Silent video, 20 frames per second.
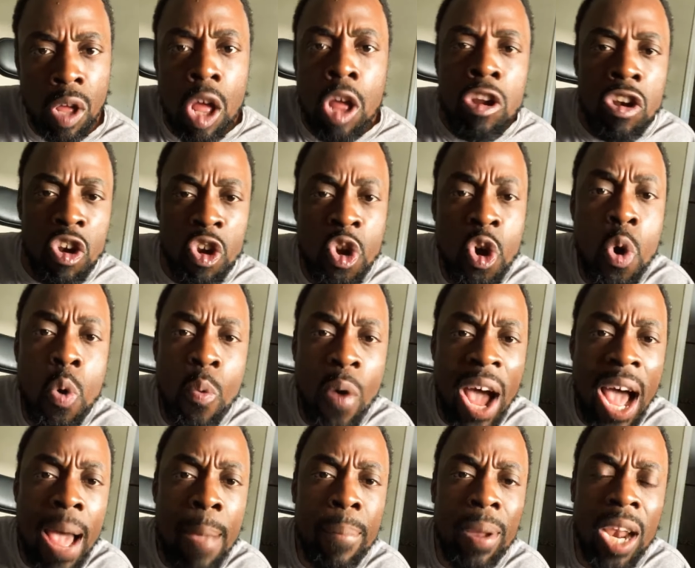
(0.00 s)
New
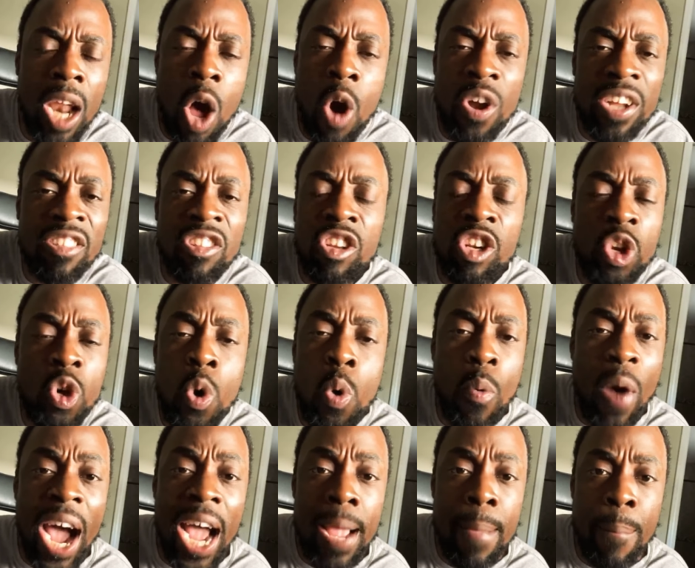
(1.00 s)
wine belonging to new
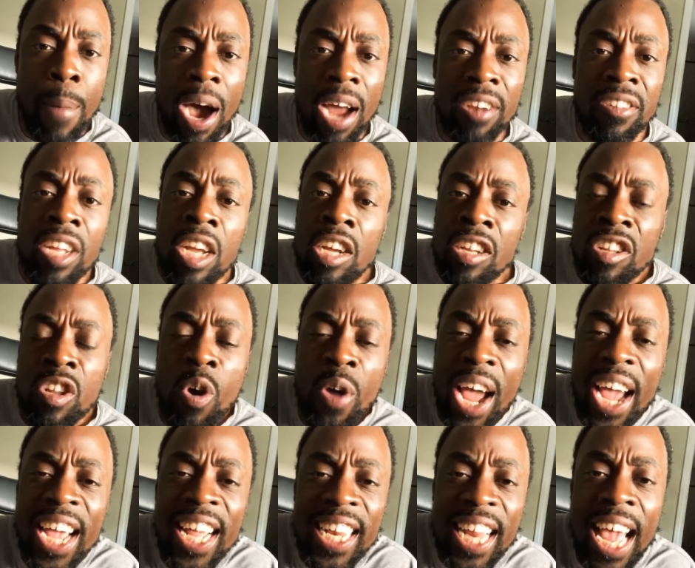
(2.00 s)
wine bottles so
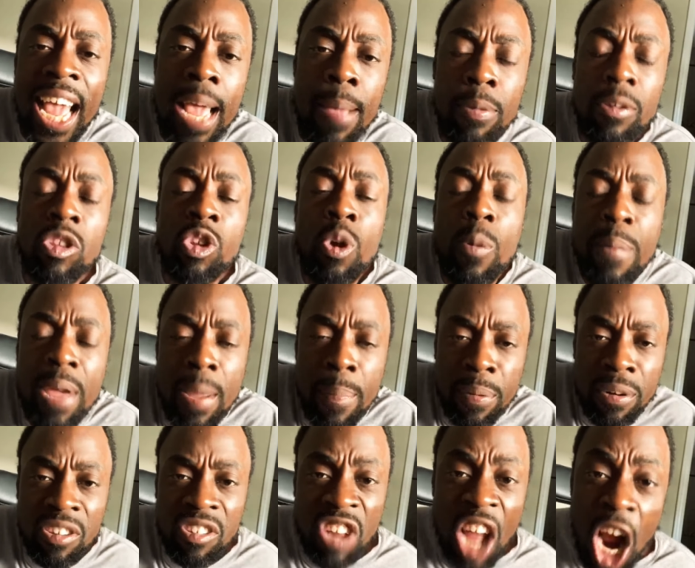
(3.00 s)
that it's able to be
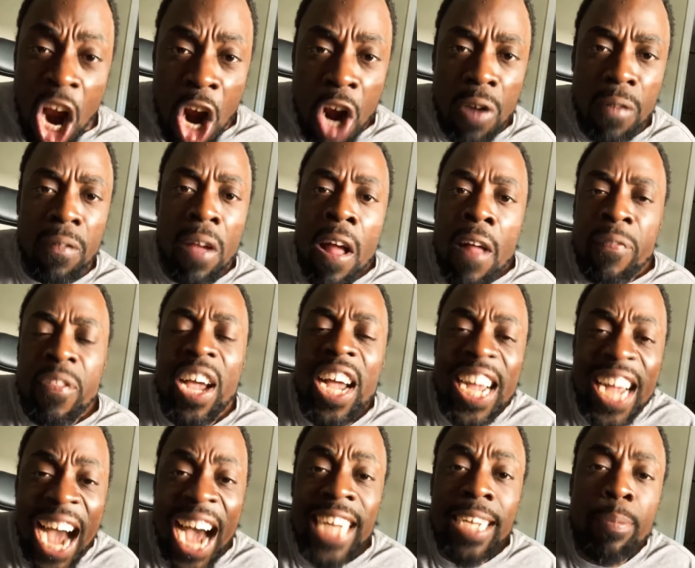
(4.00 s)
preserved. The
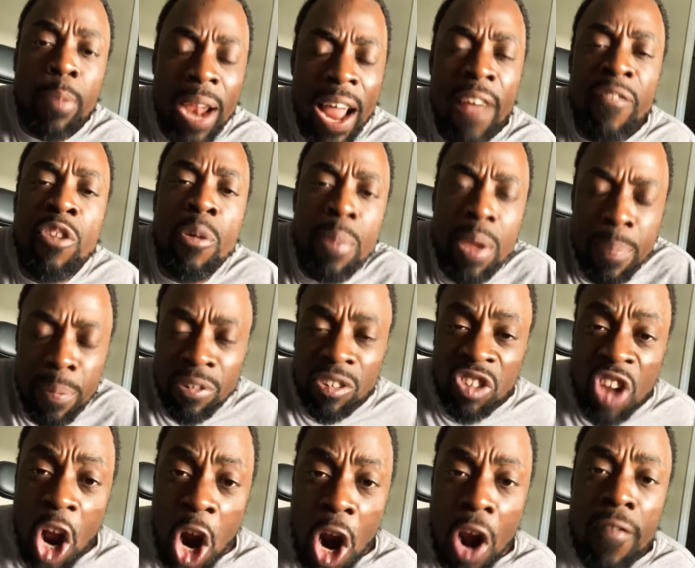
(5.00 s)
gospel have to be
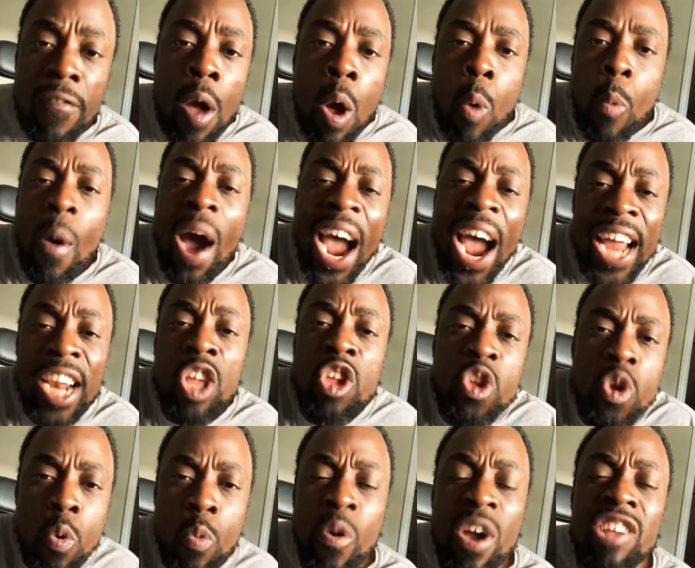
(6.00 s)
preserved. Why do
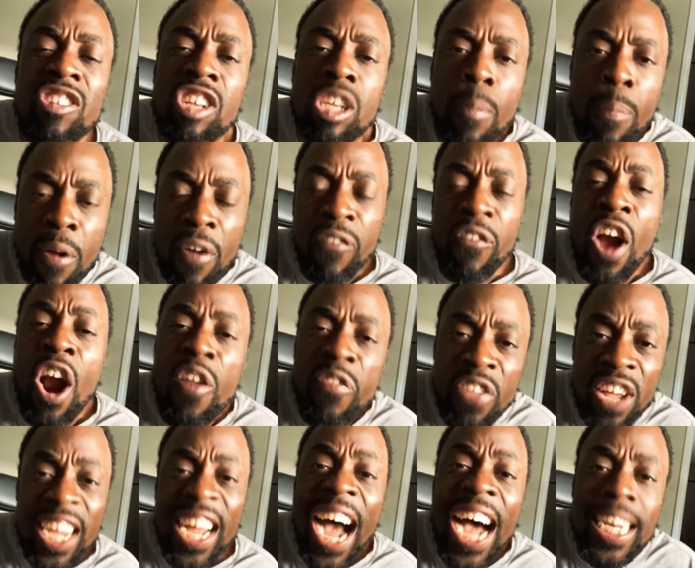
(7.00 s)
you wish to pervert the
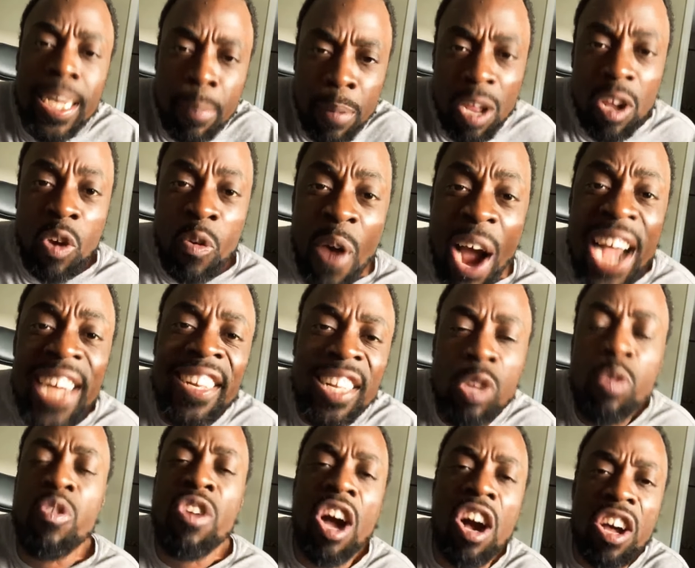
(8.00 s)
gospel of Christ,
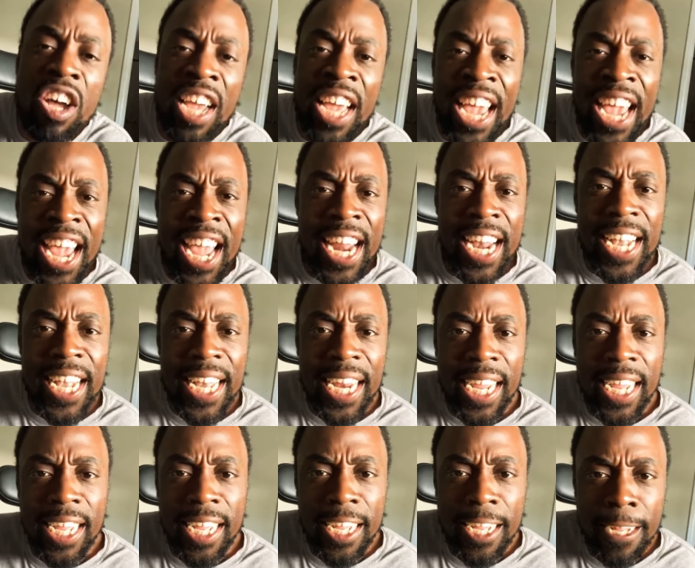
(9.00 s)
you knucklehead?
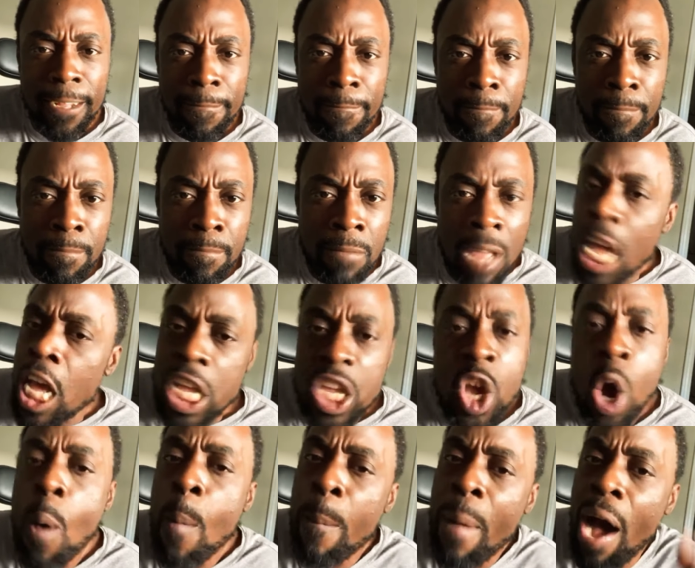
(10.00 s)

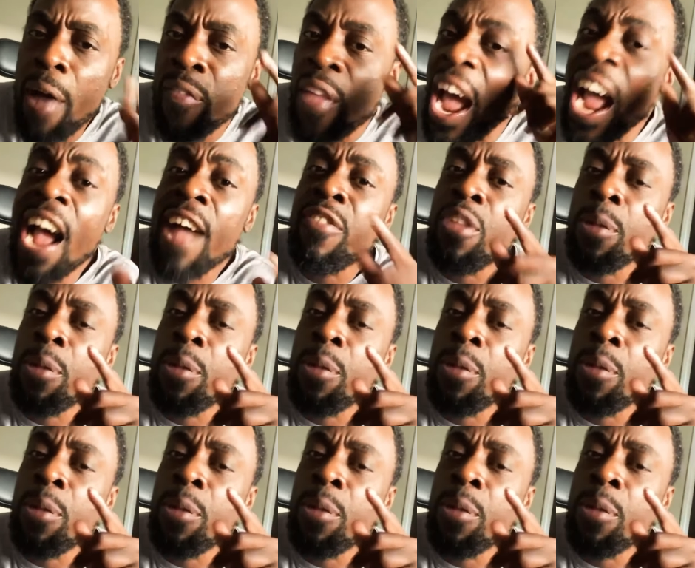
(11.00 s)
Your mouth had to